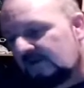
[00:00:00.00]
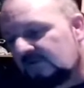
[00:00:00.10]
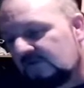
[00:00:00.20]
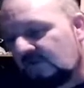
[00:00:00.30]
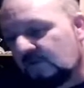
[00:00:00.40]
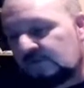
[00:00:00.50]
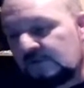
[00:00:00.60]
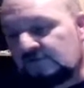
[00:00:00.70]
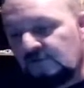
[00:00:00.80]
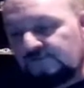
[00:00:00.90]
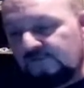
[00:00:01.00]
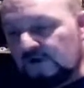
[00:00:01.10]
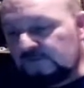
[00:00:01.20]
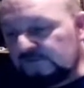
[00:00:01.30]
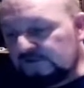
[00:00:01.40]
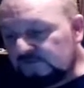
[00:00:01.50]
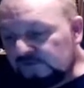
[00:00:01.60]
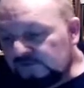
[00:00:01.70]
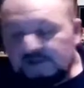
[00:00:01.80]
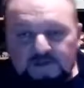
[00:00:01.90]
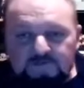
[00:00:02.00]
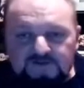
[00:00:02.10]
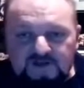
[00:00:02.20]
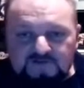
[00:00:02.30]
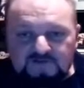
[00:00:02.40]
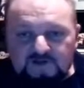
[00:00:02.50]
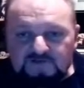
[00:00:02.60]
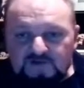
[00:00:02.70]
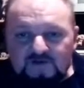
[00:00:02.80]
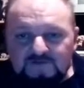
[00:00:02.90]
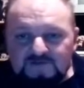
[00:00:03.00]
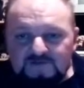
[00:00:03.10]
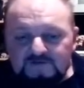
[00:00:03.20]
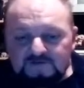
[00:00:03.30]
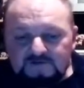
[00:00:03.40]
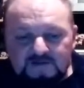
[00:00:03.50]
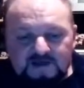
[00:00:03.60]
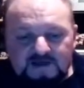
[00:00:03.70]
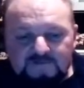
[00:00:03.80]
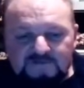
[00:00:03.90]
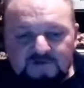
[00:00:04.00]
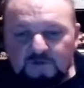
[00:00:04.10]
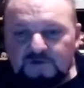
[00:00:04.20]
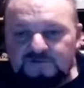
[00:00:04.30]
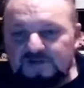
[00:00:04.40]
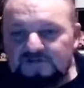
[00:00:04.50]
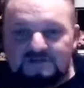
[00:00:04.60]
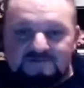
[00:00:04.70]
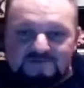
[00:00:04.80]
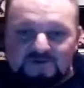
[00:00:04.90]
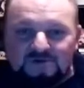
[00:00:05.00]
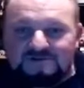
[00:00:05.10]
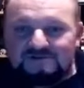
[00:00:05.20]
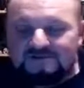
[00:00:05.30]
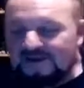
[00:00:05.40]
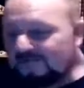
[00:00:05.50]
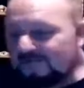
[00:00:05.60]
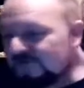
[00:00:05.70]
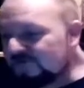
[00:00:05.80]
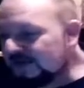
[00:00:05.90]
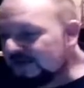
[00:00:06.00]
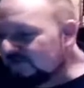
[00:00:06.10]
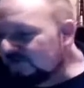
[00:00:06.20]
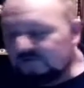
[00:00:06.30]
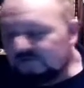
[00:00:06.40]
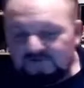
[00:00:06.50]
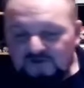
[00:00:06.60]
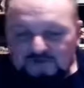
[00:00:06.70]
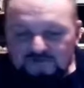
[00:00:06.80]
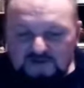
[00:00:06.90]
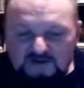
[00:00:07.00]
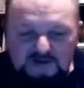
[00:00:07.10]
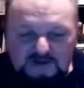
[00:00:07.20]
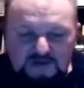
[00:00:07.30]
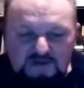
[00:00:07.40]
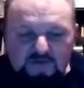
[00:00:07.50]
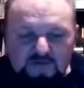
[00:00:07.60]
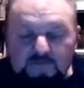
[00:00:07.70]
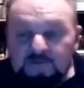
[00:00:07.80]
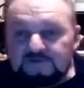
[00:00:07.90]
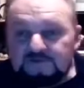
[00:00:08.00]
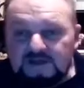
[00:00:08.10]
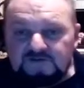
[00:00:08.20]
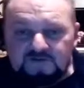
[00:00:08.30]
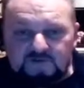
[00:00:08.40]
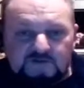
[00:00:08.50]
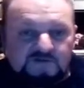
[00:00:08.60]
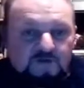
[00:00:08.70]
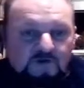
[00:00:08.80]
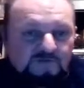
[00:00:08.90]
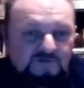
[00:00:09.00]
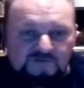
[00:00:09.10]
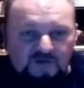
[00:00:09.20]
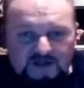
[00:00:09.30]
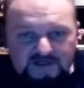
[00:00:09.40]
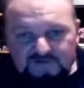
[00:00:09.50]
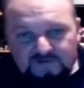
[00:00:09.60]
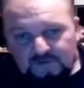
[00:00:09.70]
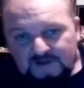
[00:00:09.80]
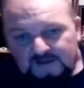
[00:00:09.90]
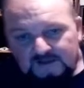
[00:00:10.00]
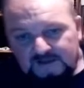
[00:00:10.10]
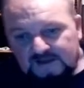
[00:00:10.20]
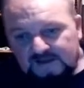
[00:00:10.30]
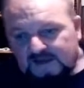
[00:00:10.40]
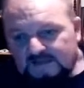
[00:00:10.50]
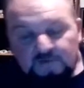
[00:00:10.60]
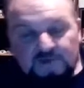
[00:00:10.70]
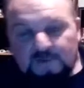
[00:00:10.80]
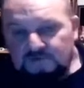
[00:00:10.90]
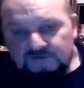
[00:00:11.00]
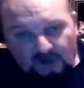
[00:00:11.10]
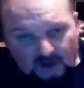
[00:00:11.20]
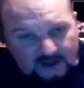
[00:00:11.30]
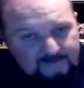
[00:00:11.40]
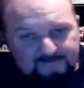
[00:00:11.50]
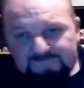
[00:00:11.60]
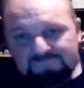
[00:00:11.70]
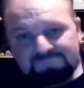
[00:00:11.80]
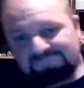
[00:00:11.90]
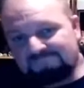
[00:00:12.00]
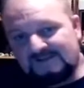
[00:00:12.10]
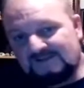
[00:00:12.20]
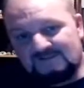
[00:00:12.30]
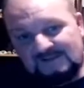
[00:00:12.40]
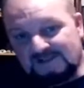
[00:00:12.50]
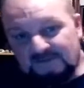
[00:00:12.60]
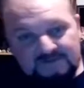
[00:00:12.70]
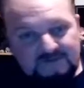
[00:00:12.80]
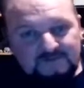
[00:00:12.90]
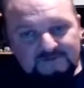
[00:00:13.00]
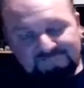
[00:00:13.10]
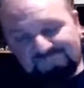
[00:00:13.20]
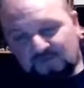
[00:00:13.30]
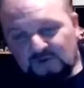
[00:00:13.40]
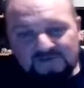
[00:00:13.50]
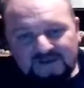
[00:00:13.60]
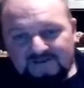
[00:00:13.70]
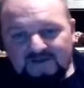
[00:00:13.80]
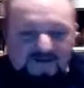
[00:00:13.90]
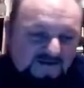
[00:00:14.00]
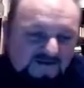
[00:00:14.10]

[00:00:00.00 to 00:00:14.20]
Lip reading: So yeah, we do find we do get a lot of rejection ourselves. It's not really easy in Auckland. It's taken us a long time to build up reputations with historical societies and all that, and that all comes with time and just doing it and working together.